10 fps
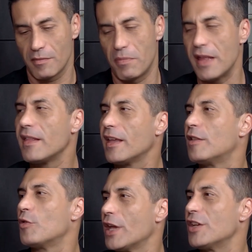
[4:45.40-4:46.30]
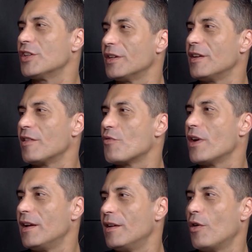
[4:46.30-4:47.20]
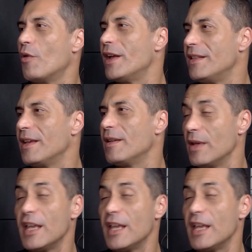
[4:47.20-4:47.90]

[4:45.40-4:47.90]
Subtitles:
basic education in Israel already,